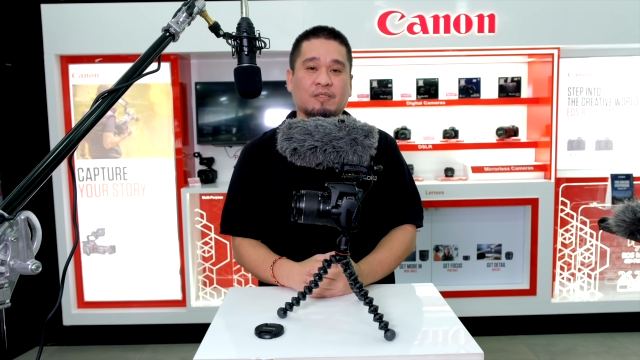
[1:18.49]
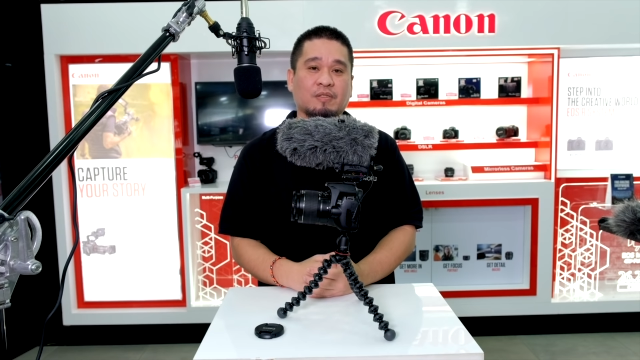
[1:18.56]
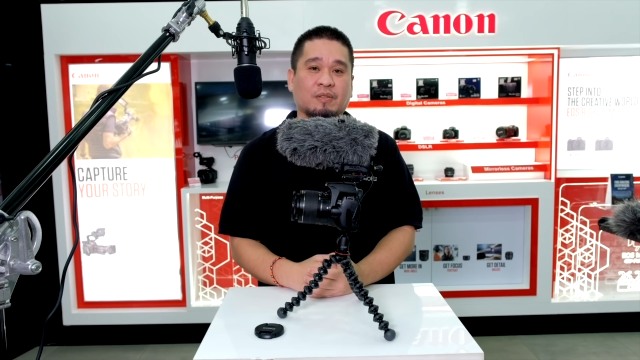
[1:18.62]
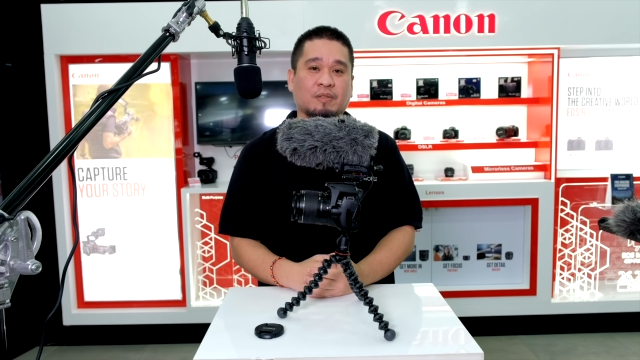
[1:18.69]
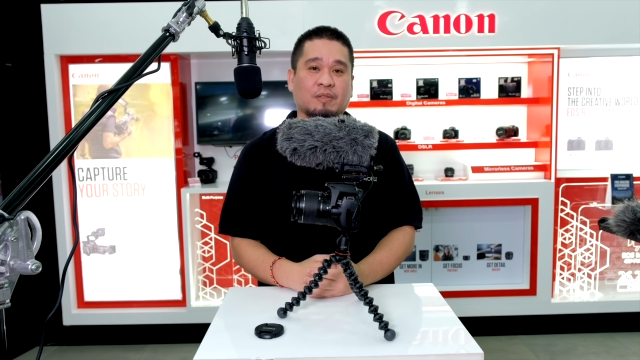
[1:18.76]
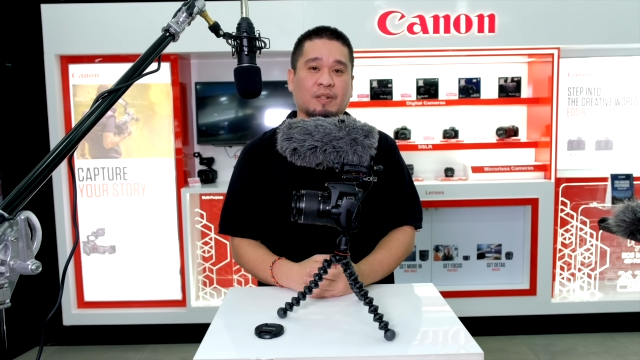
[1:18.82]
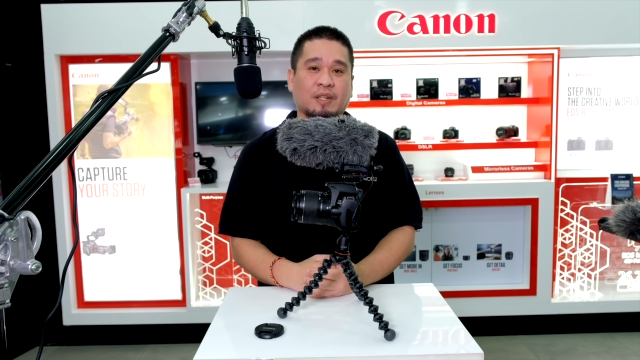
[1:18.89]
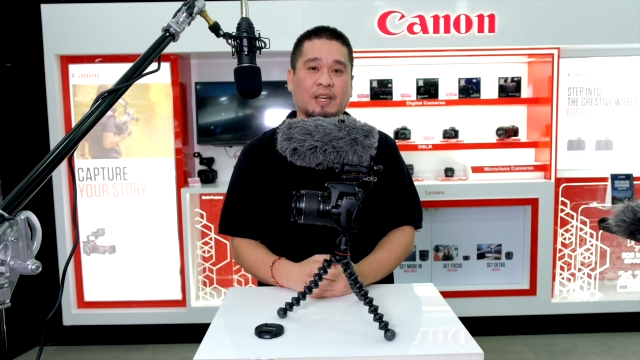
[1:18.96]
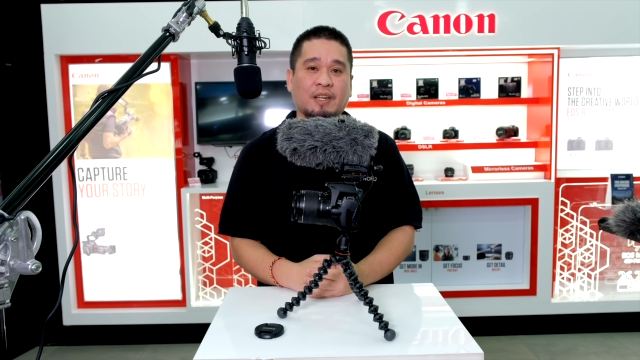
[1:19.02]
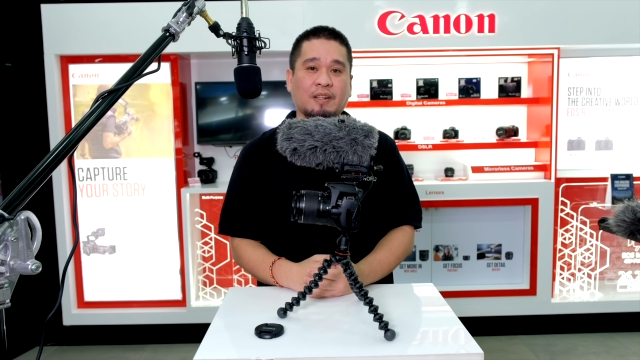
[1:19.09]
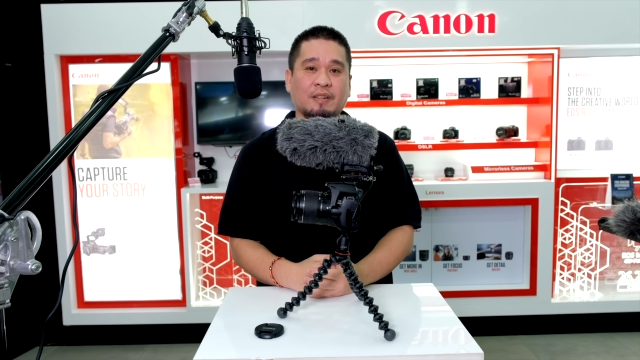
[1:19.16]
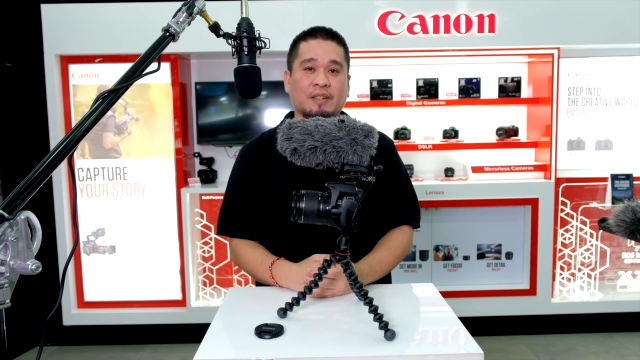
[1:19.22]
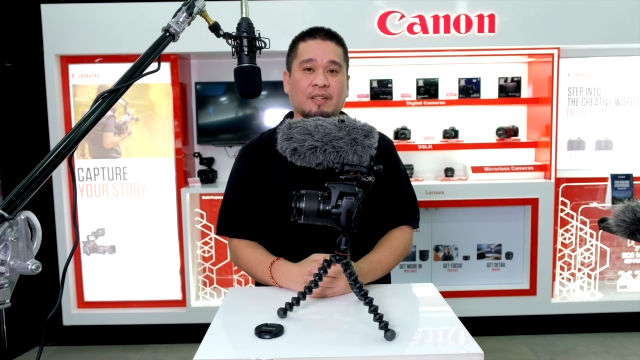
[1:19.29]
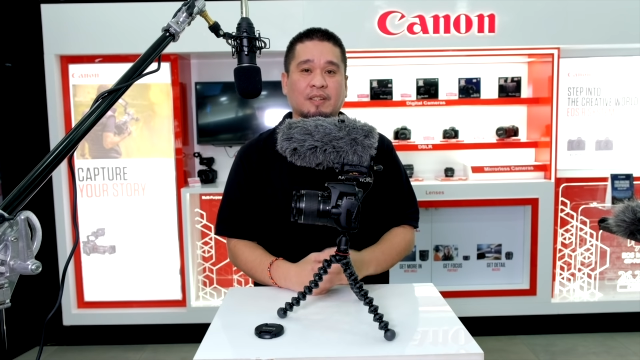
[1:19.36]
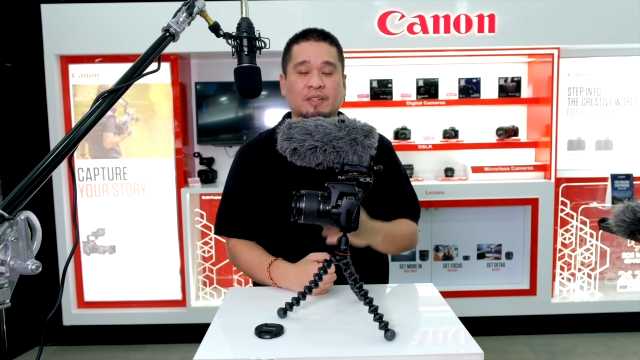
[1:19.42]
So again,
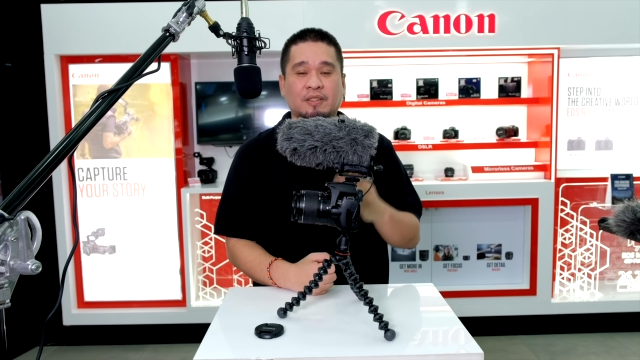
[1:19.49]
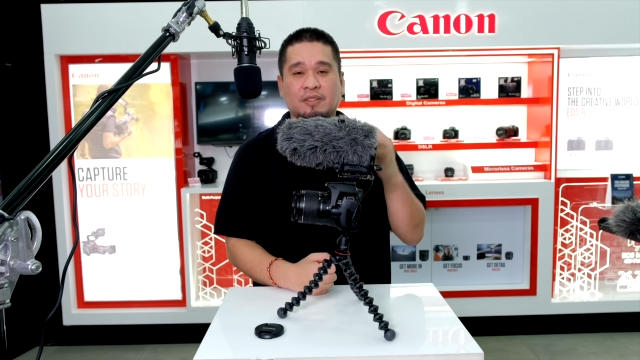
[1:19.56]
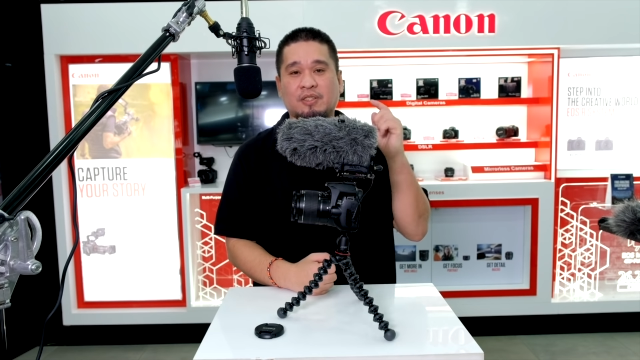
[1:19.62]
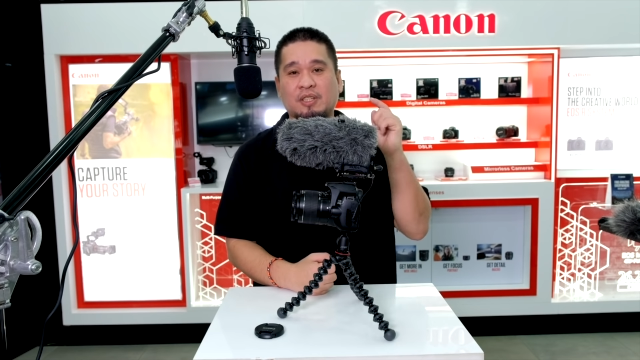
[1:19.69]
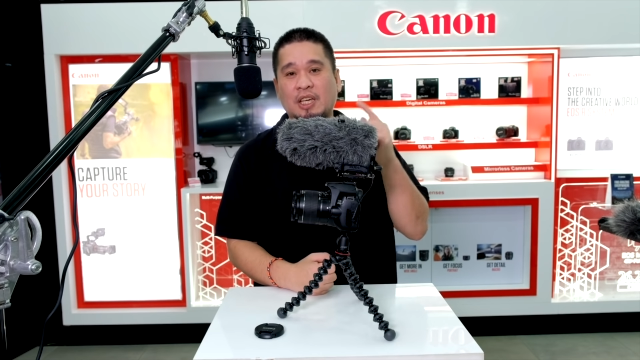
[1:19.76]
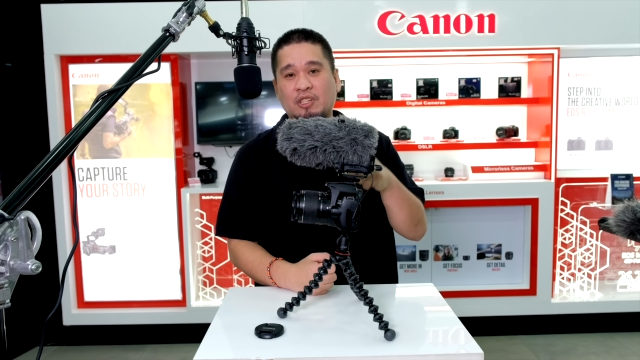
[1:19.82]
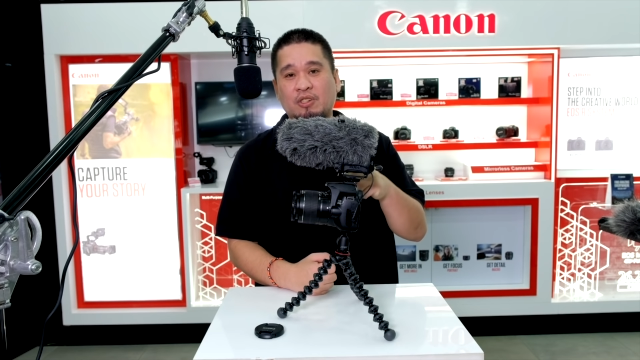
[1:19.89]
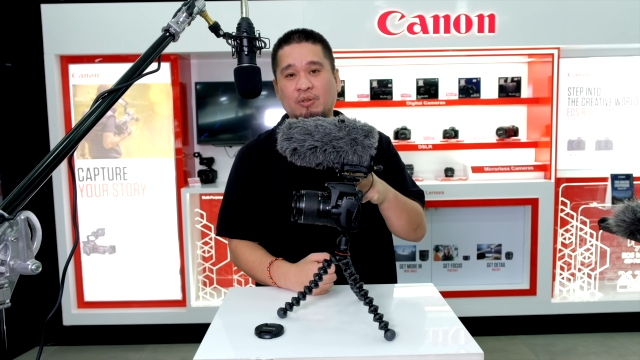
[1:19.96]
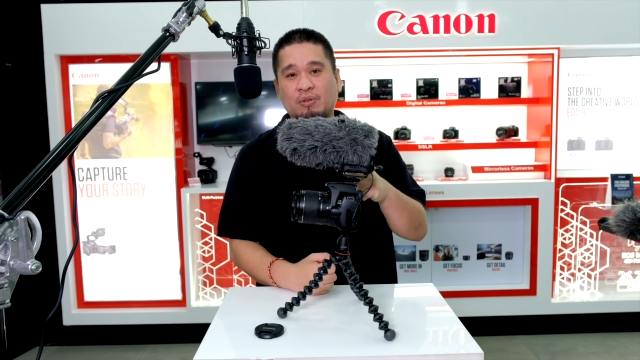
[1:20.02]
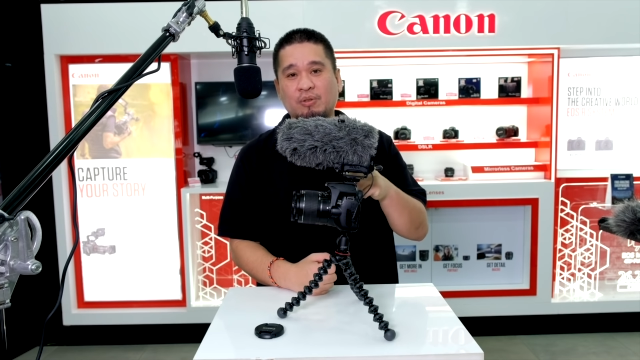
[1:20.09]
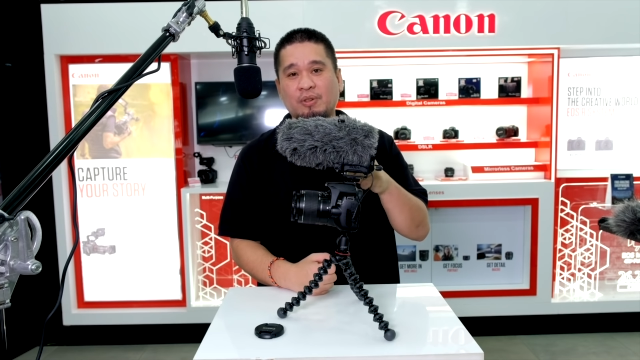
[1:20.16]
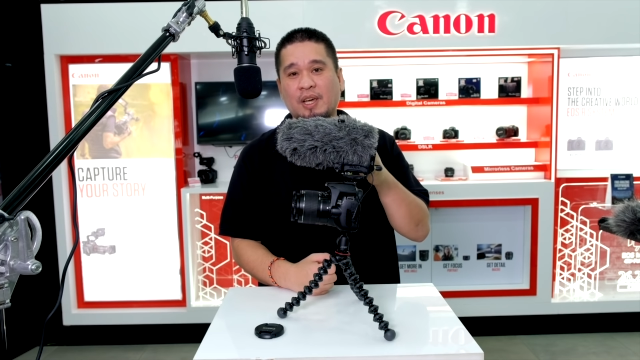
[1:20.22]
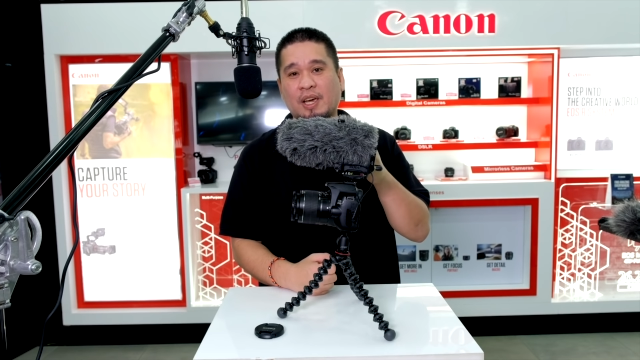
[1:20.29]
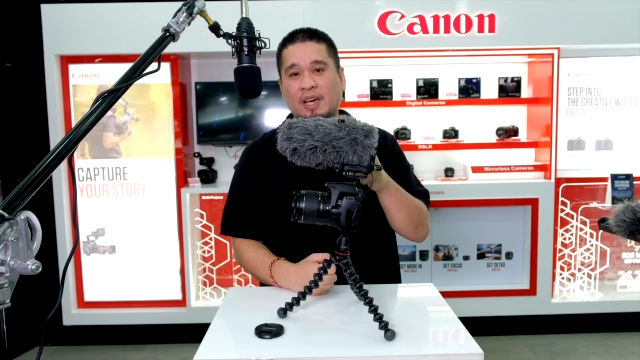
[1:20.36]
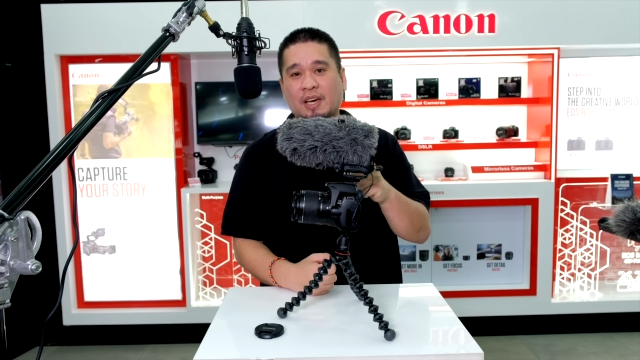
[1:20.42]
stay tuned
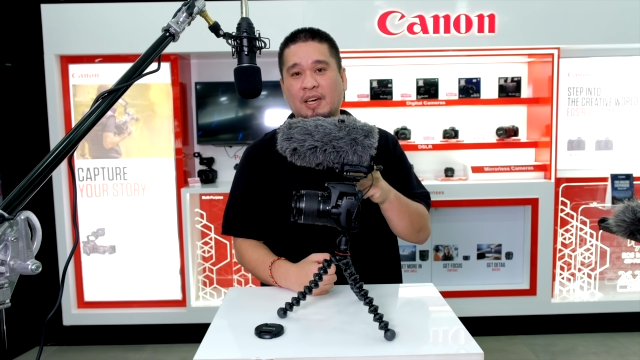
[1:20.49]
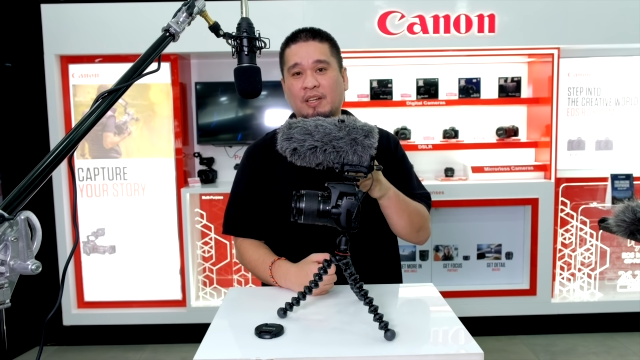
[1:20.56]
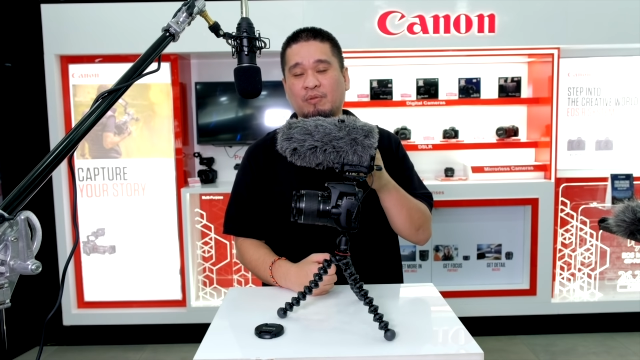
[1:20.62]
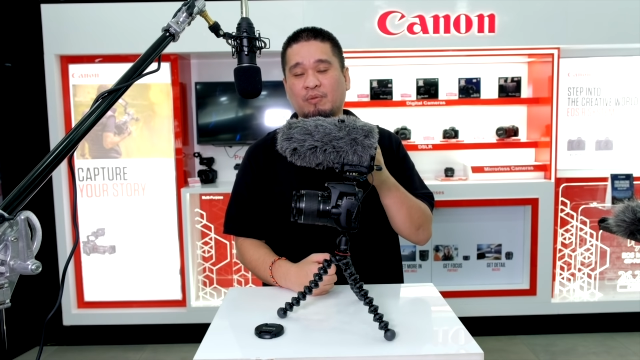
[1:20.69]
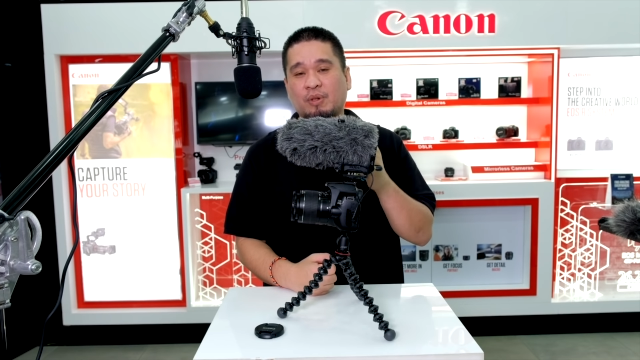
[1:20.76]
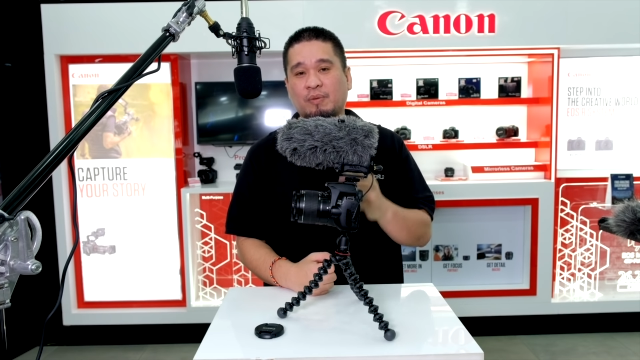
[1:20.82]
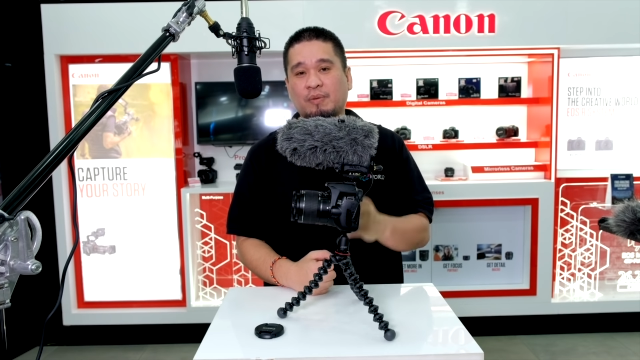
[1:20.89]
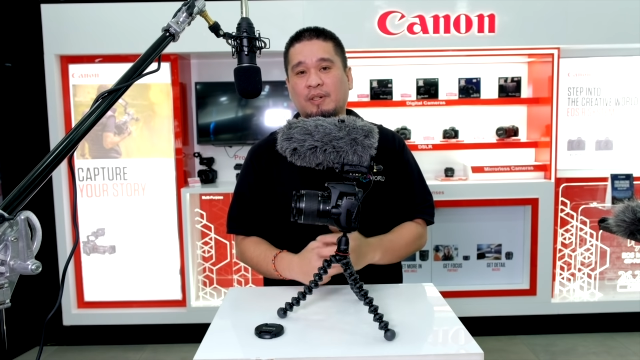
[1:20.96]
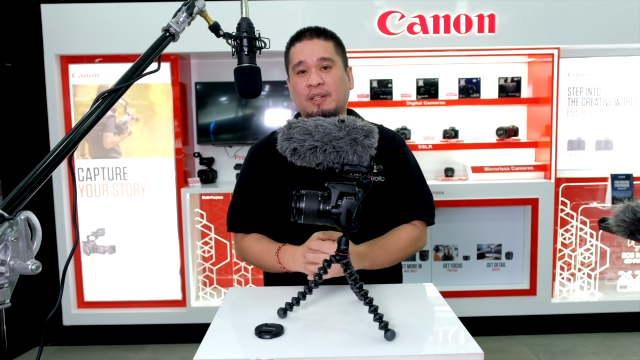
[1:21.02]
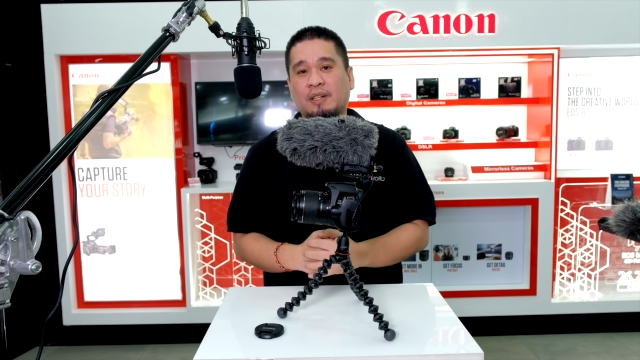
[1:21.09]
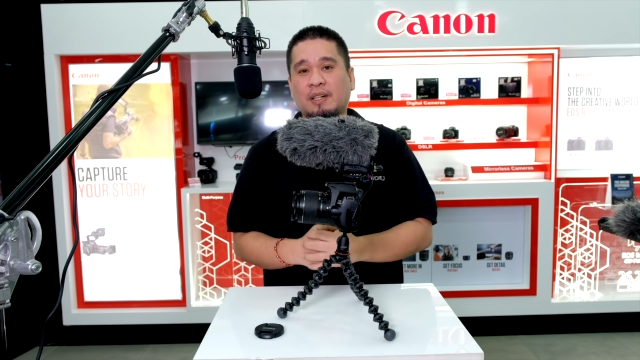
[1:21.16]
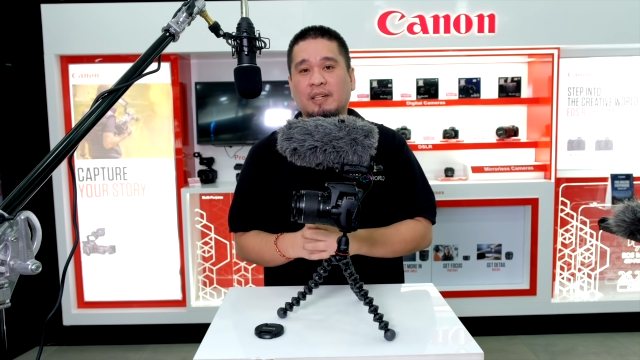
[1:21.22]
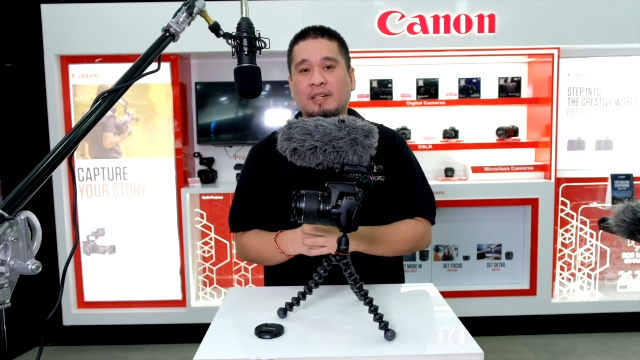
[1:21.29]
and we will